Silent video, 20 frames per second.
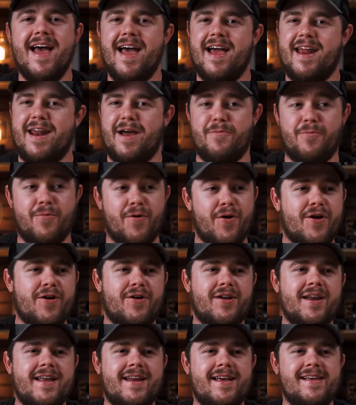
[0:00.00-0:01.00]
and I work
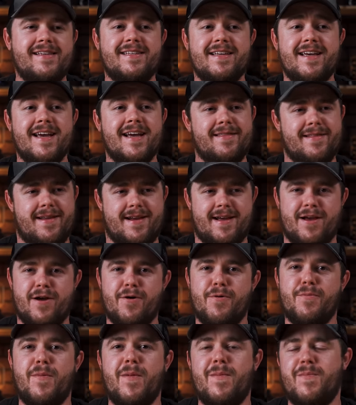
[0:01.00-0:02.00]
on EDC and then I
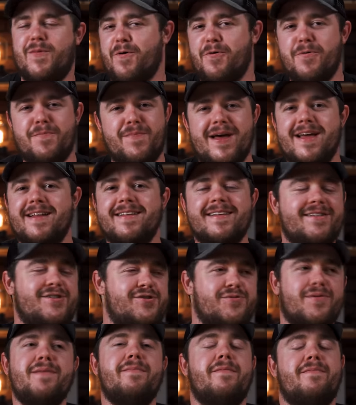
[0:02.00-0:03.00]
go go to bed and
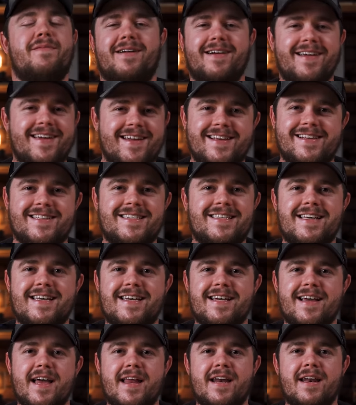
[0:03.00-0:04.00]
dream about
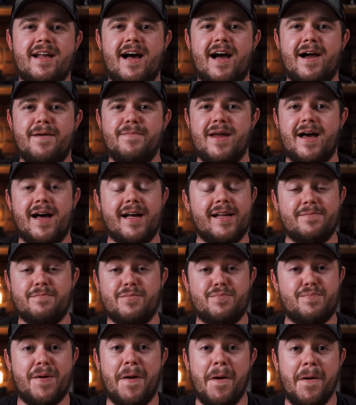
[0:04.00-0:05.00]
EDC and I'm
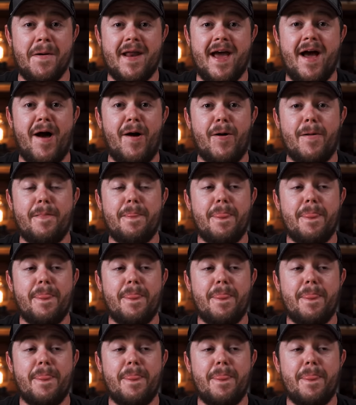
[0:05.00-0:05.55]
not burned out.